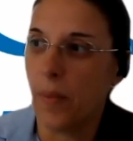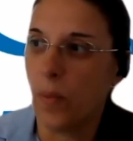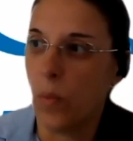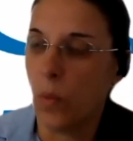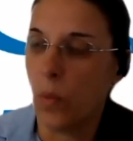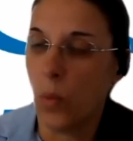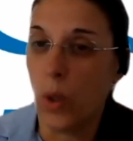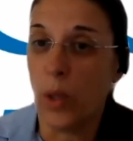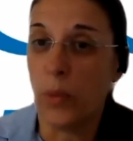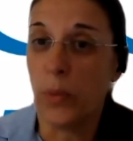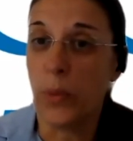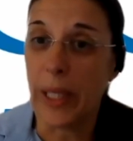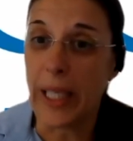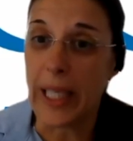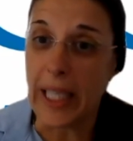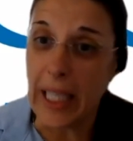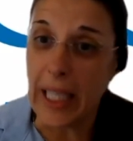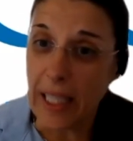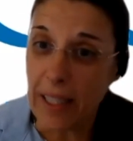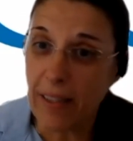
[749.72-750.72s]
What we
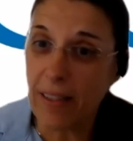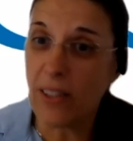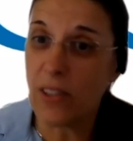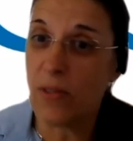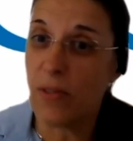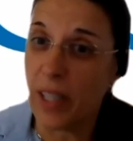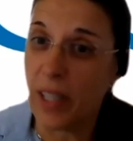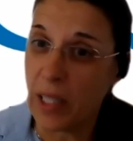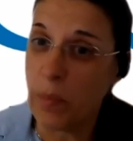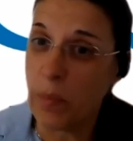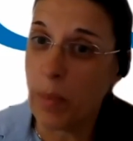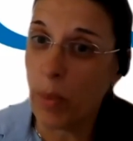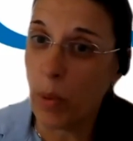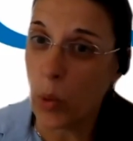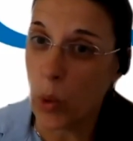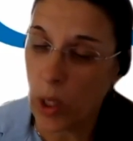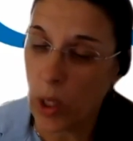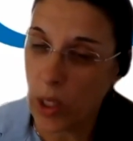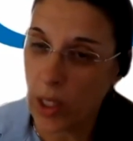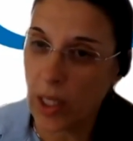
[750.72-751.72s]
eat is very
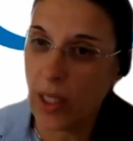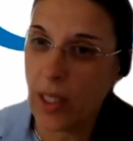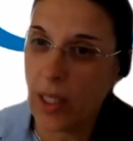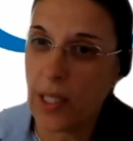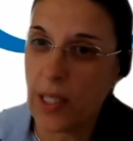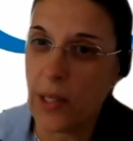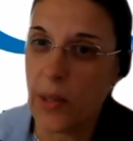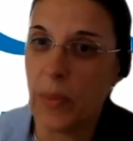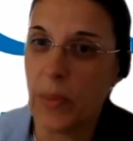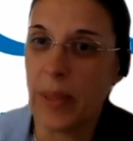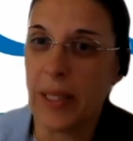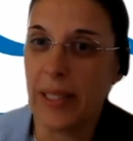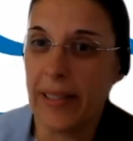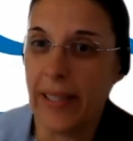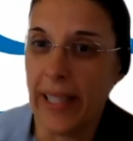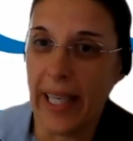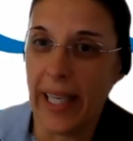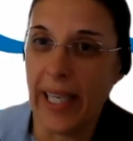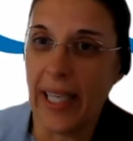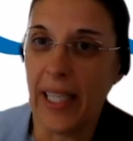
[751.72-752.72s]
important to
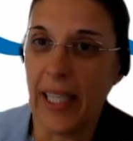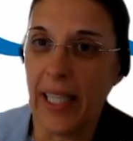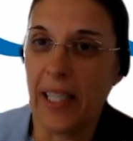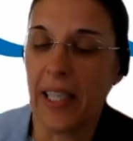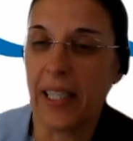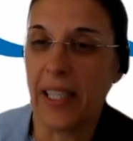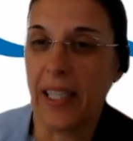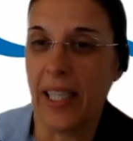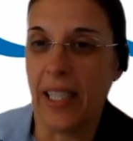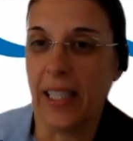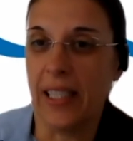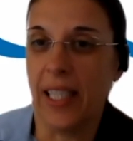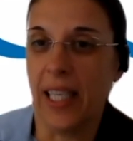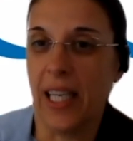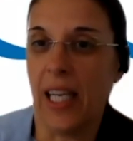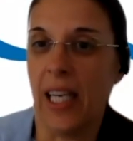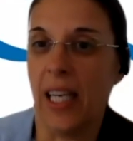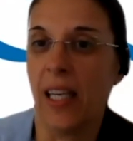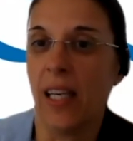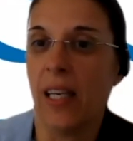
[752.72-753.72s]
maintain
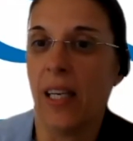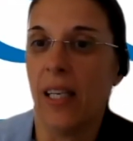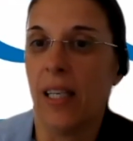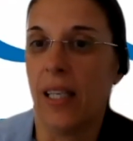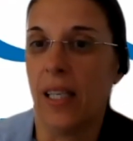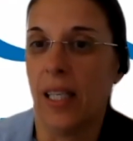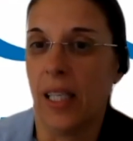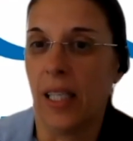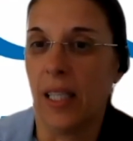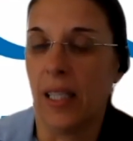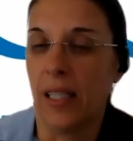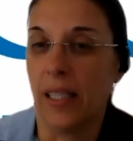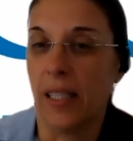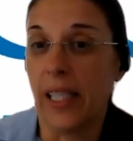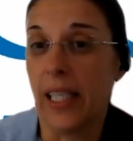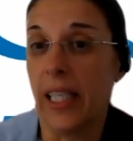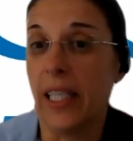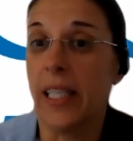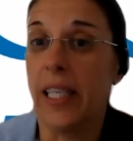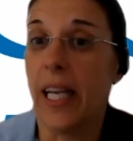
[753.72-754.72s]
kidney
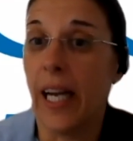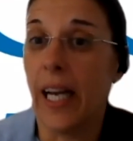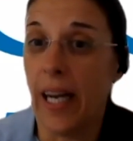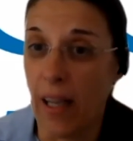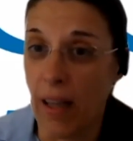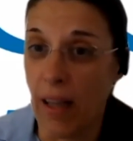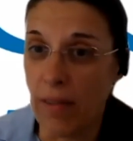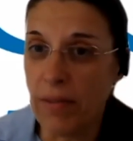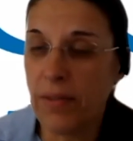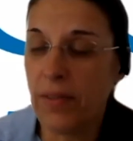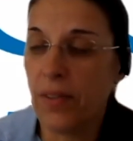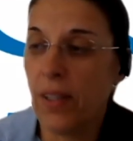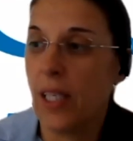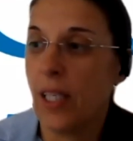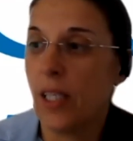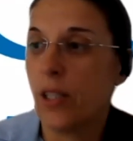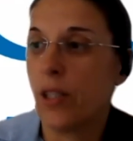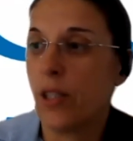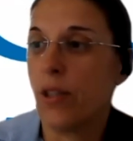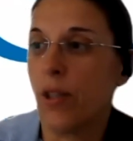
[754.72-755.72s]
health.
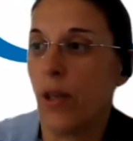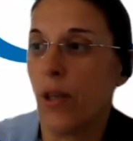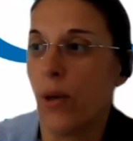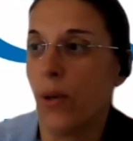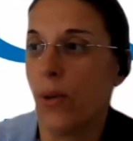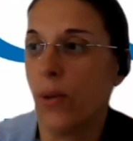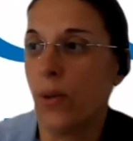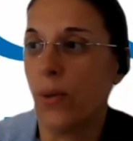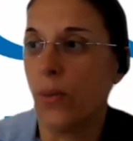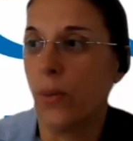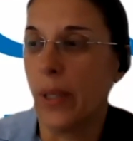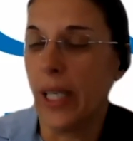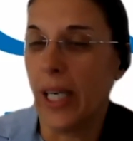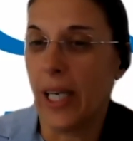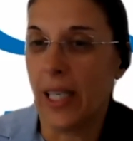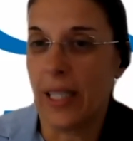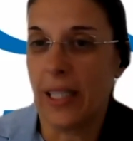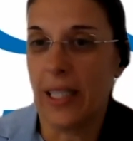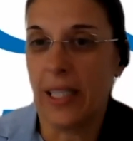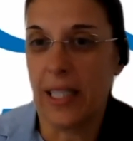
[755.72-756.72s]
So we
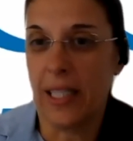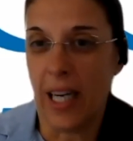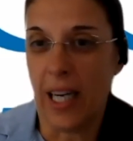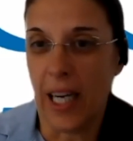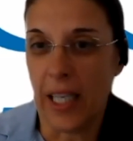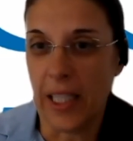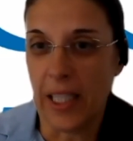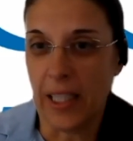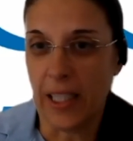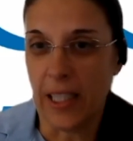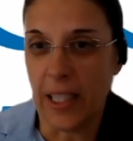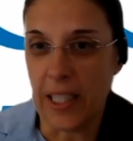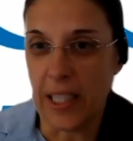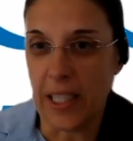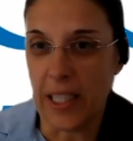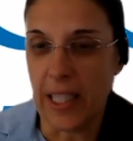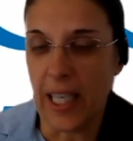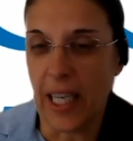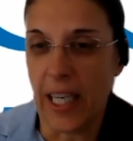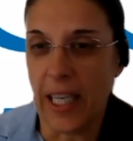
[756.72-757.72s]
are designing this
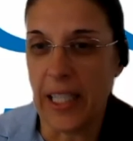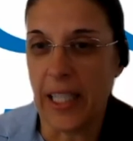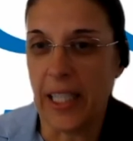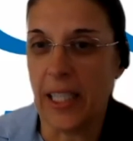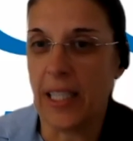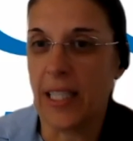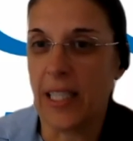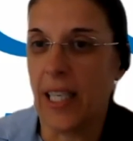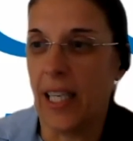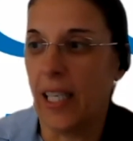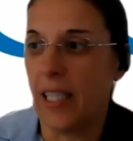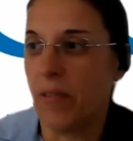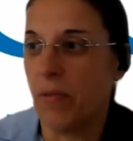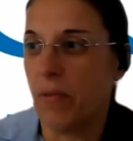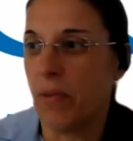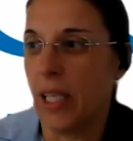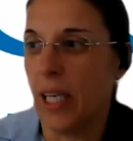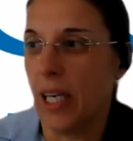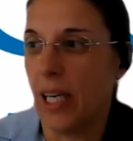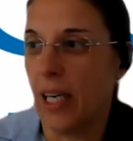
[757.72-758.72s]
diet, and
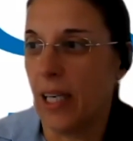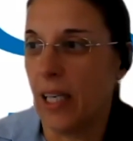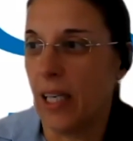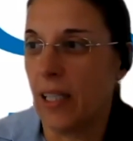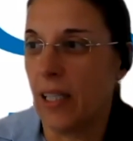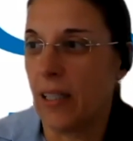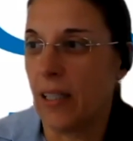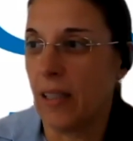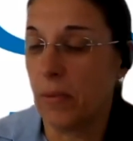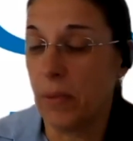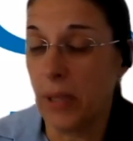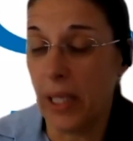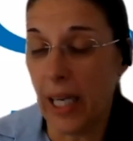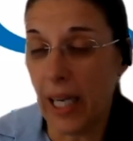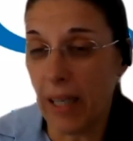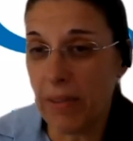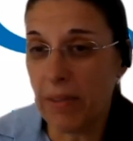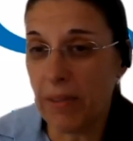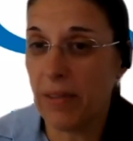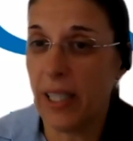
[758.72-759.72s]
we
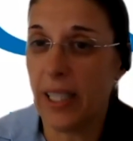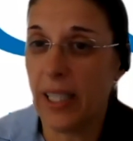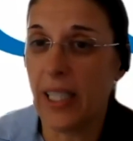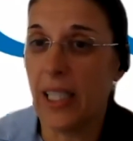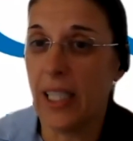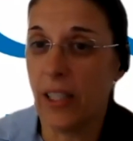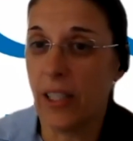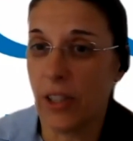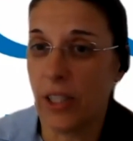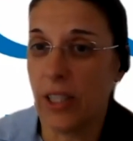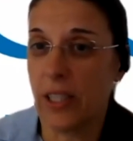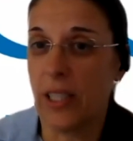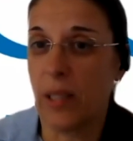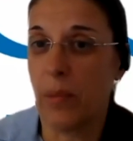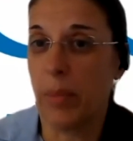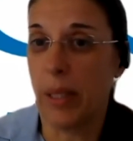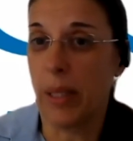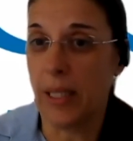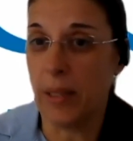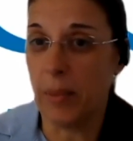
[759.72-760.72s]
have a very
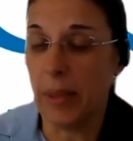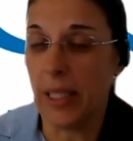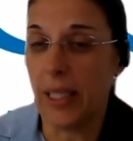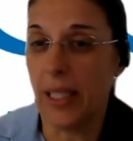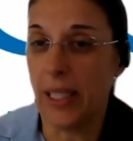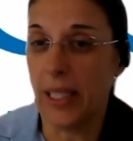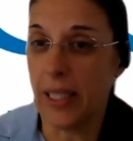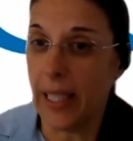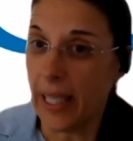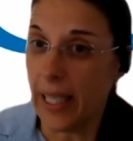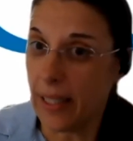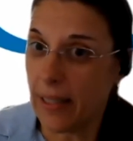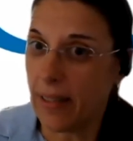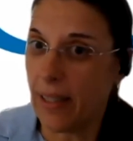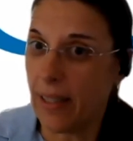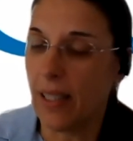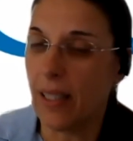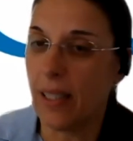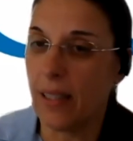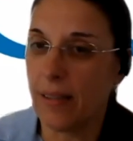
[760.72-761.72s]
interesting preliminary data,
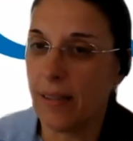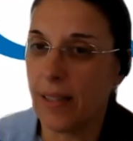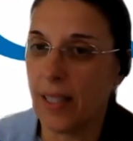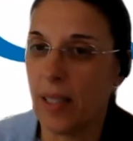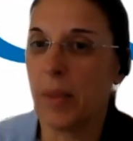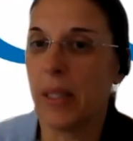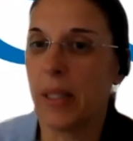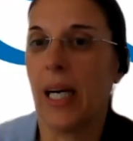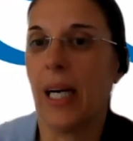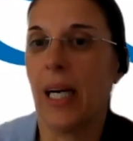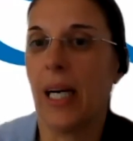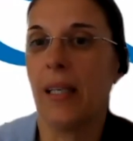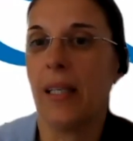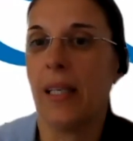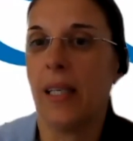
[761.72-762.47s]
and it seems that